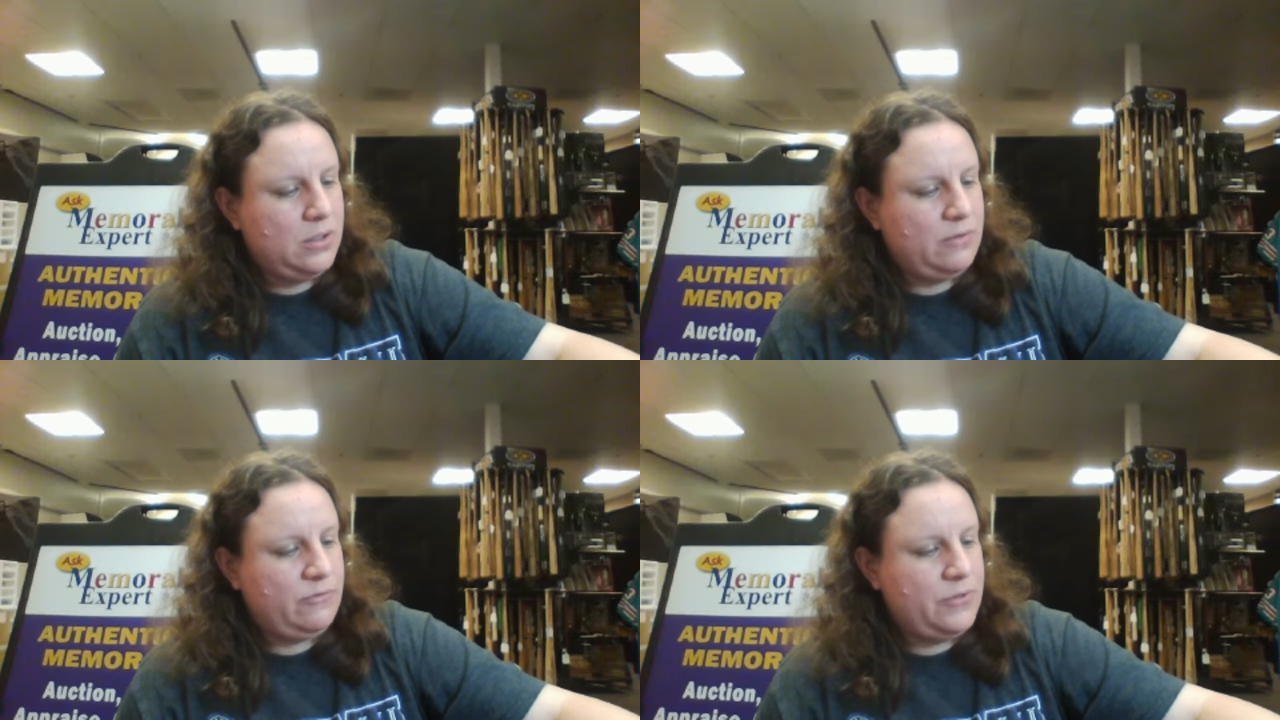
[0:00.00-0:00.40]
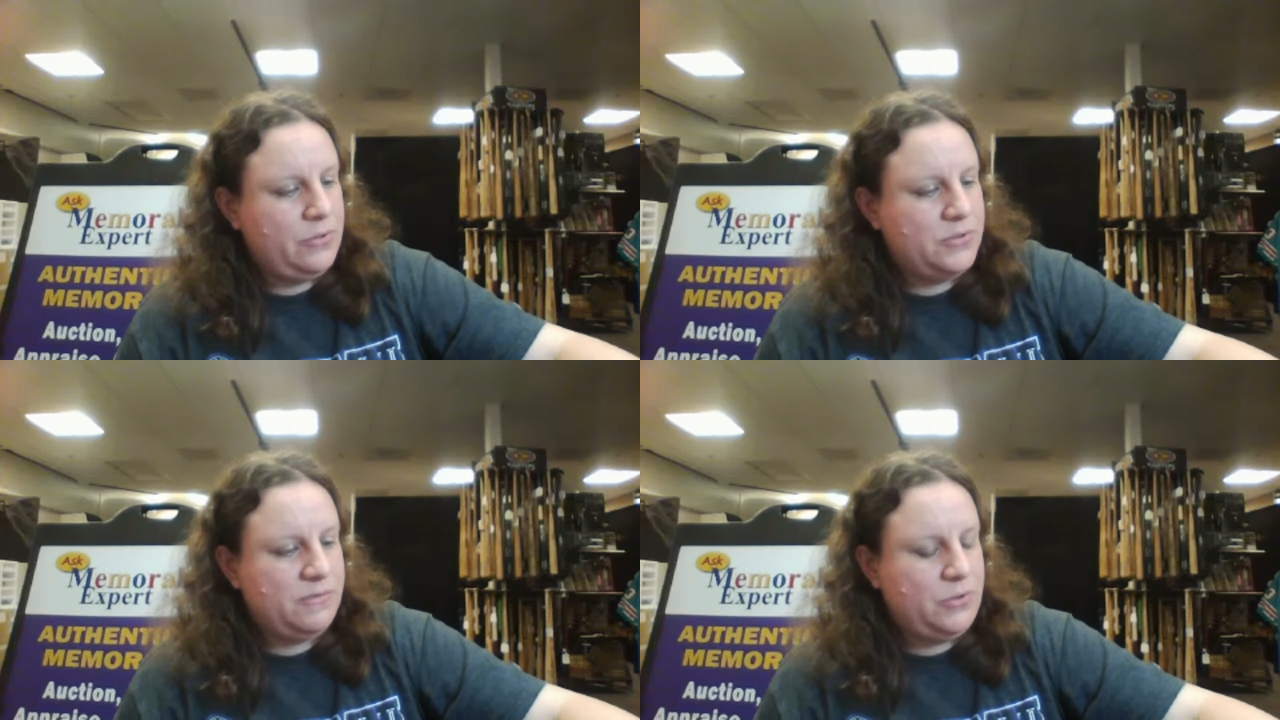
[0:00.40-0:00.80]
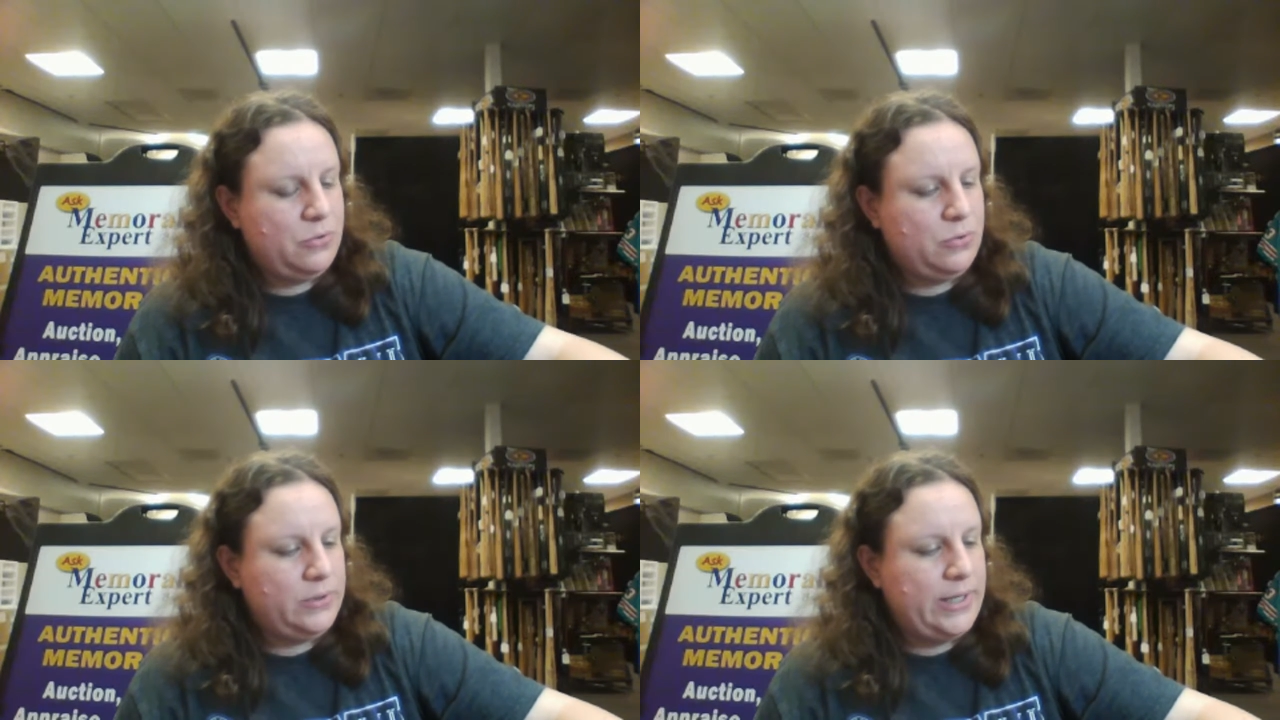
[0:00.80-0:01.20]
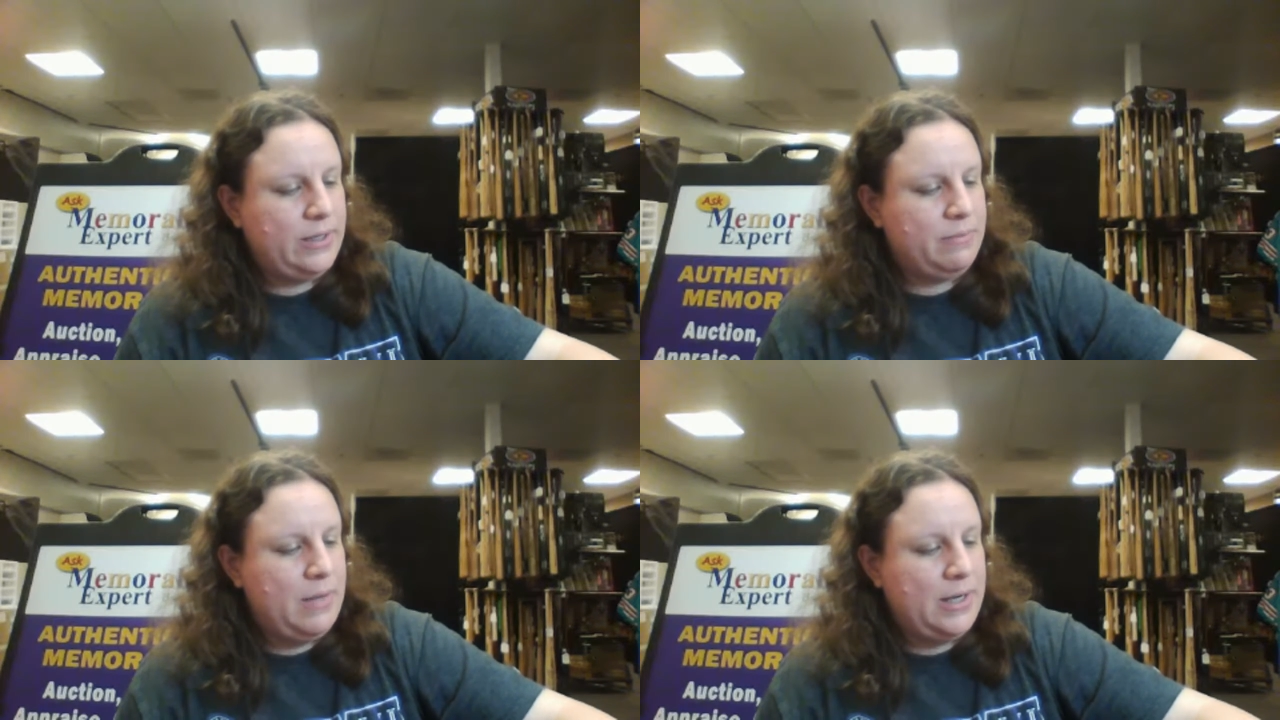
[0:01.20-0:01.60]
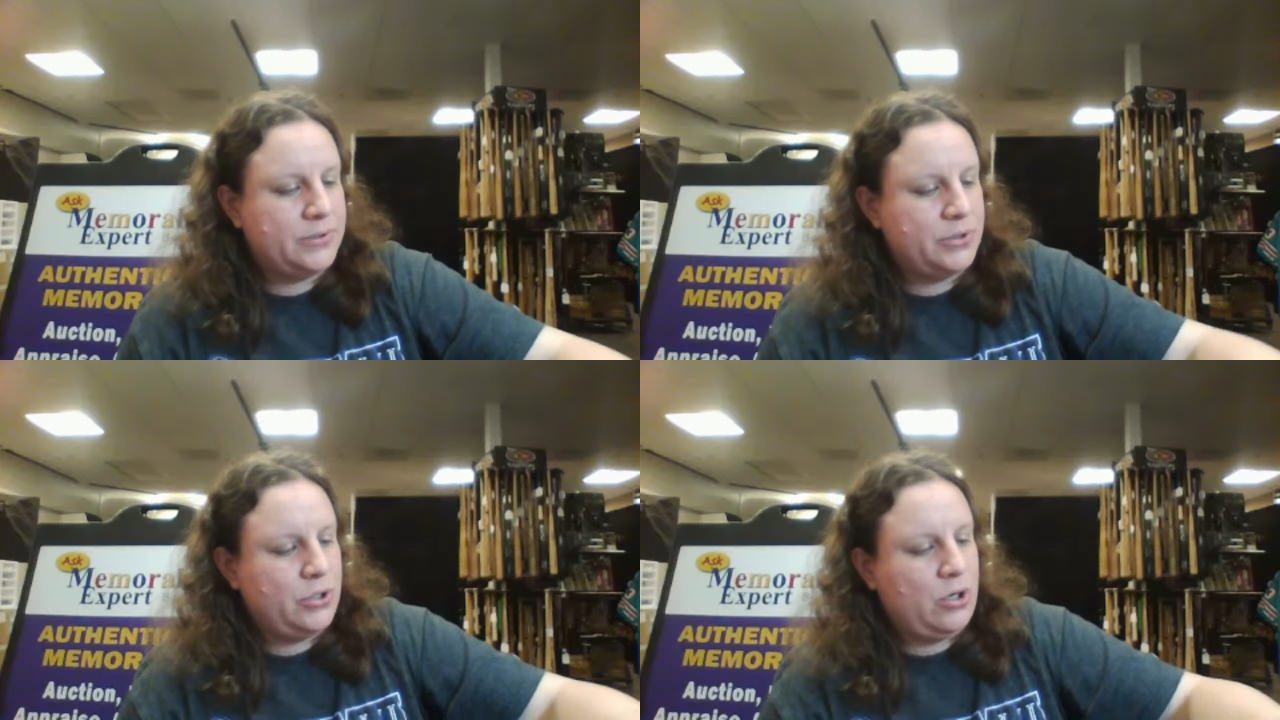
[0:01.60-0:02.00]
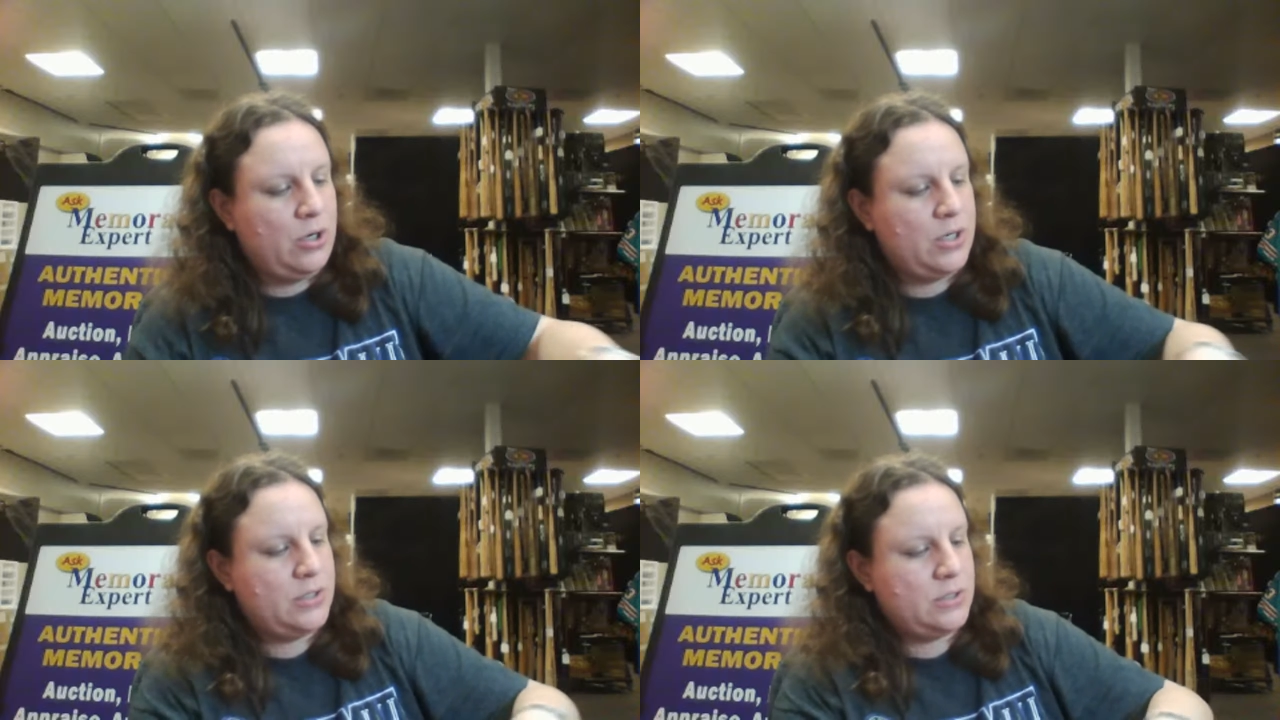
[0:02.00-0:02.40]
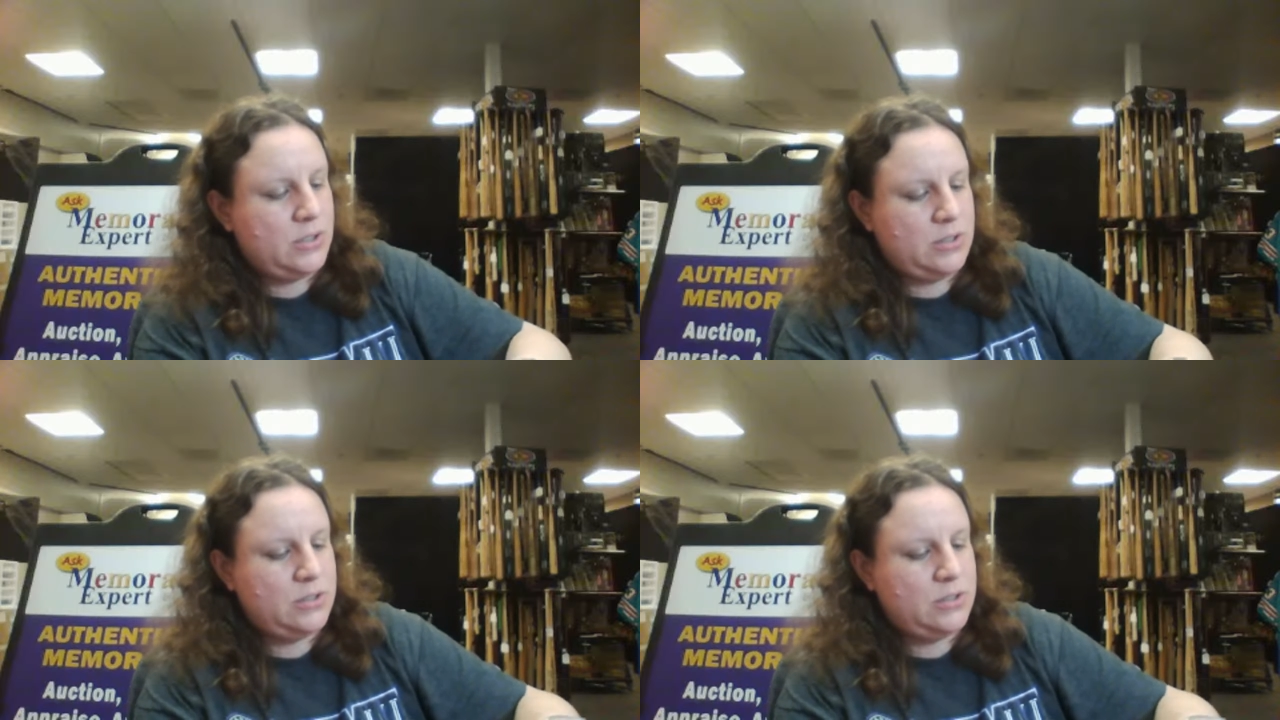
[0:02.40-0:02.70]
For those of you who like modern cards,